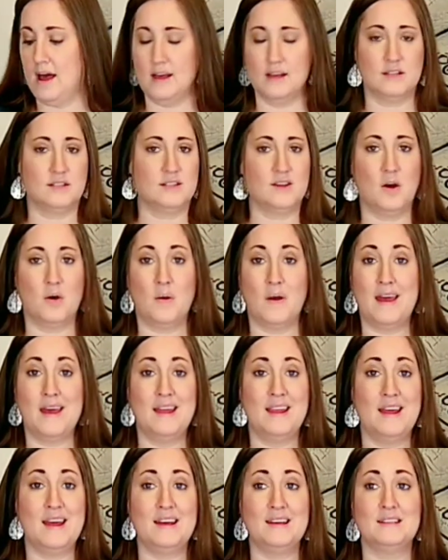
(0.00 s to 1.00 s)
So it
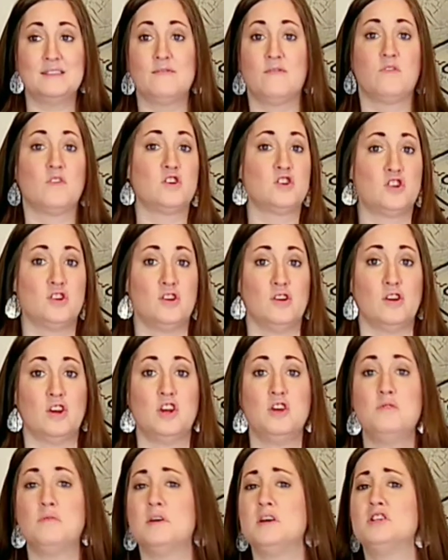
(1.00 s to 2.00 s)
is versatile.
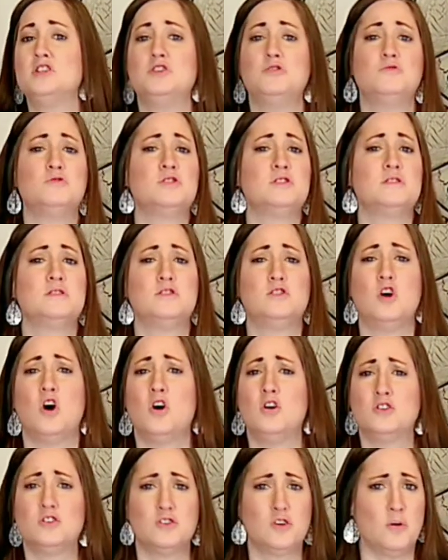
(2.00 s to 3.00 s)
You can do
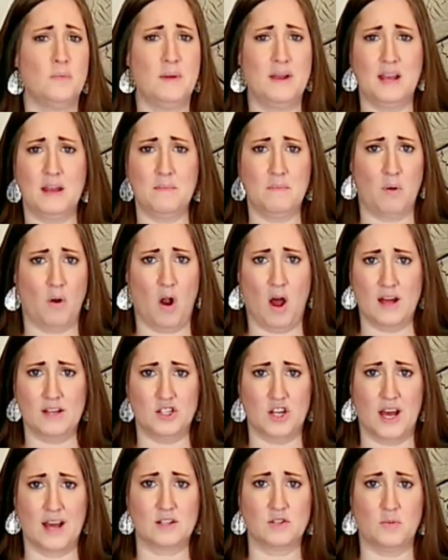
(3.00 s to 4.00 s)
so many
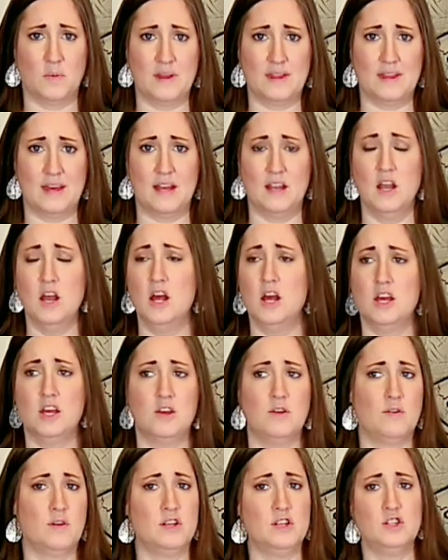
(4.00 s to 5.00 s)
projects with it.
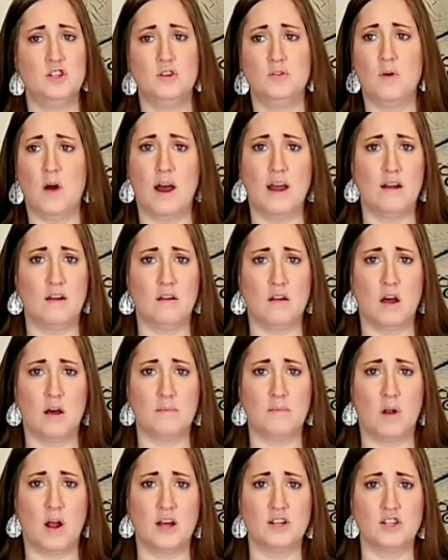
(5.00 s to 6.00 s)
You can do iron-on
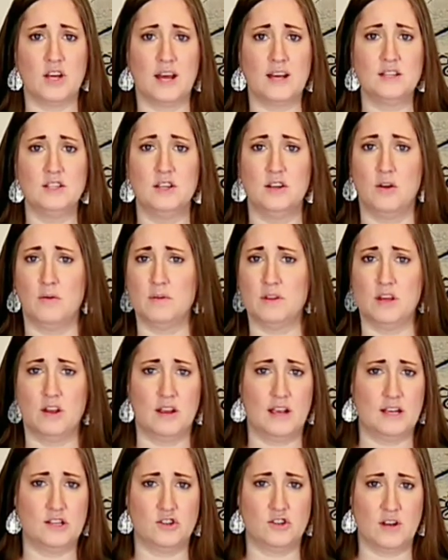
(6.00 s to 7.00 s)
projects, with your
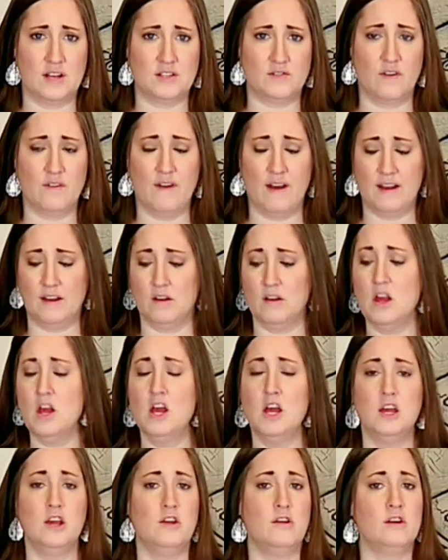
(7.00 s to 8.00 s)
heat transfer vinyl.
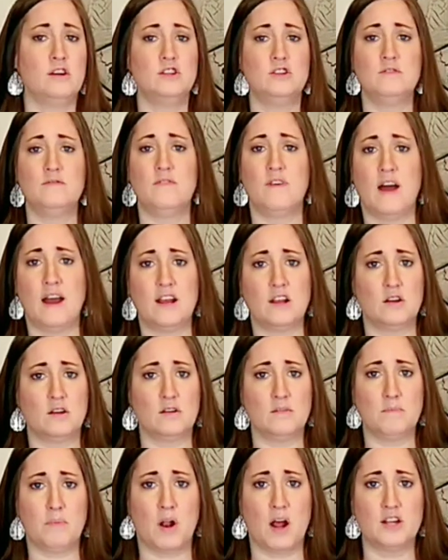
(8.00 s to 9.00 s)
You can do
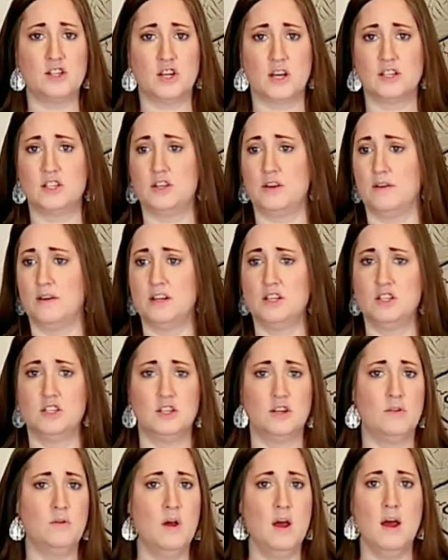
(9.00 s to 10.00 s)
vinyl projects. You can
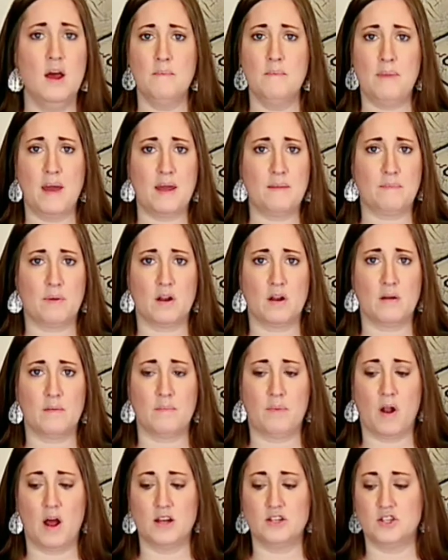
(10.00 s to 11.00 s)
do paper
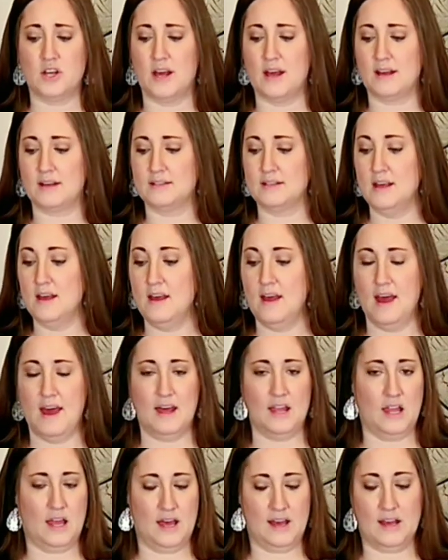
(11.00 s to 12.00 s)
projects.
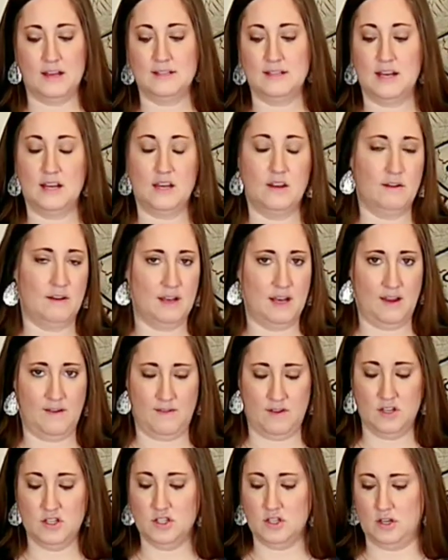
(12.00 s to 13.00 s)
And like I said, you can
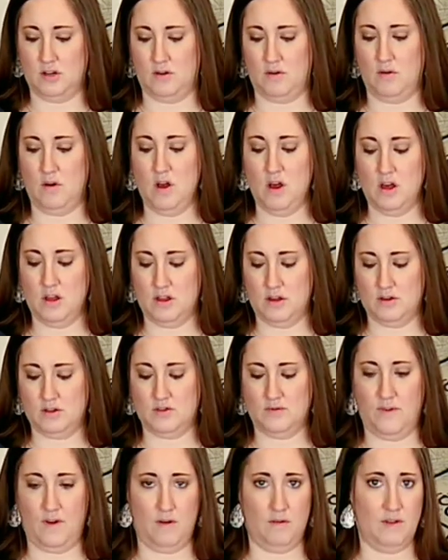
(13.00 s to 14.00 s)
even do those
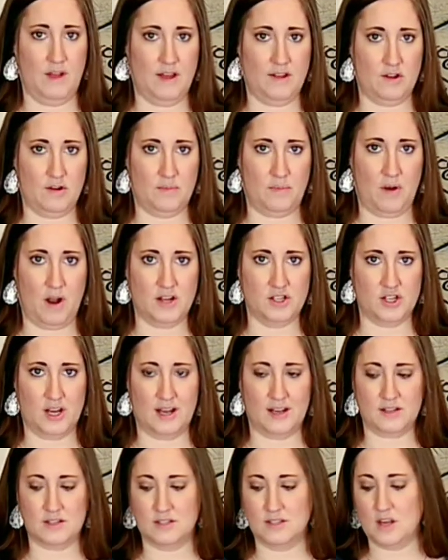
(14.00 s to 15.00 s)
faux leather
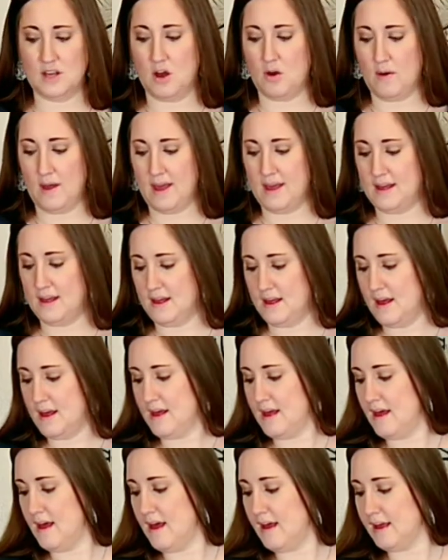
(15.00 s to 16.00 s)
projects. So it
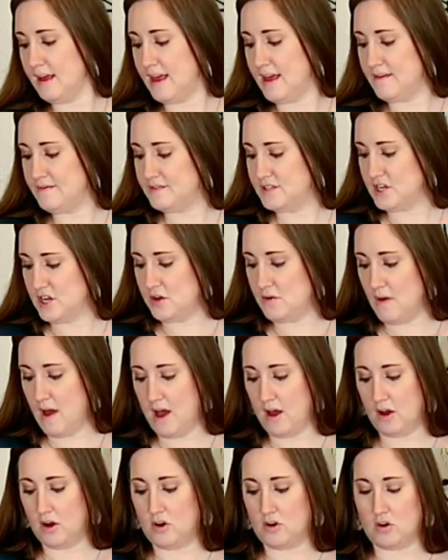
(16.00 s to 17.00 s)
gives you
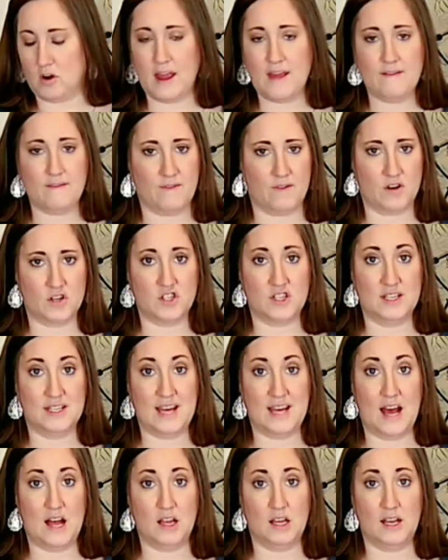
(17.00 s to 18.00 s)
a great
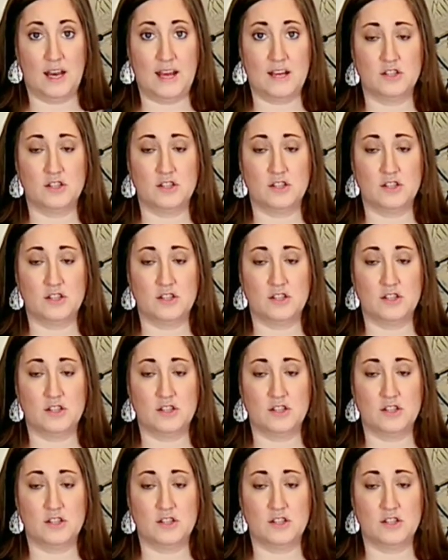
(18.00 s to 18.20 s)
versatility.